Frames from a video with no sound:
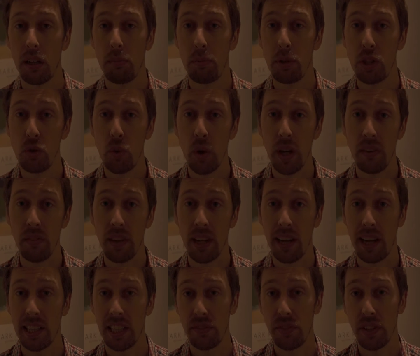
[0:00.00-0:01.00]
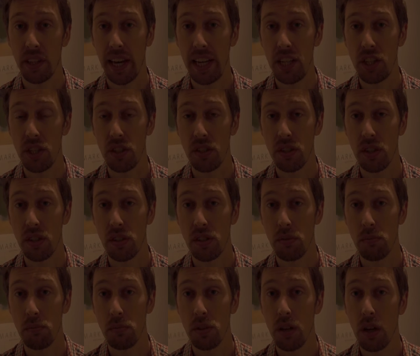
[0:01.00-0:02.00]
between the classification
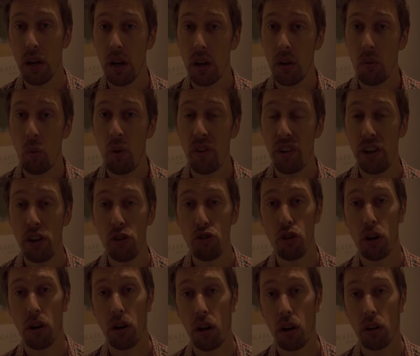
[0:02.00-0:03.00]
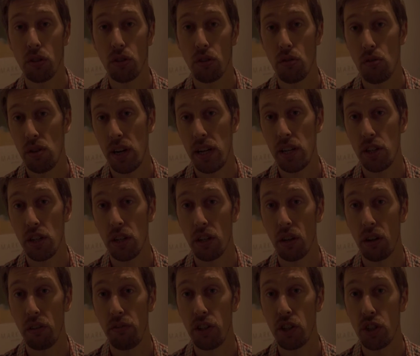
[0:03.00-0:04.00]
systems with an intra-class correlation
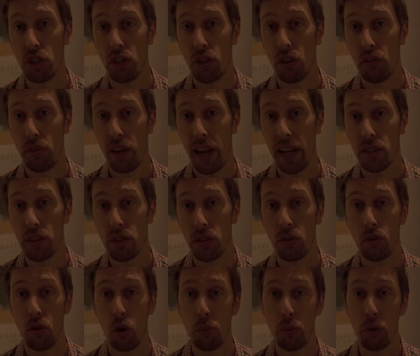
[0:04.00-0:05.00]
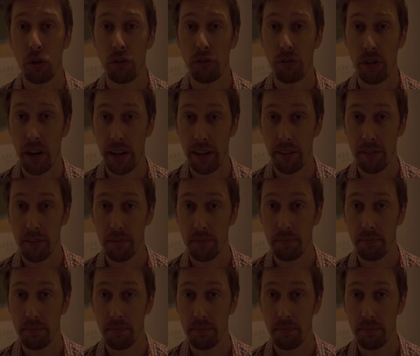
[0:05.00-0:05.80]
coefficient of less than 0.5.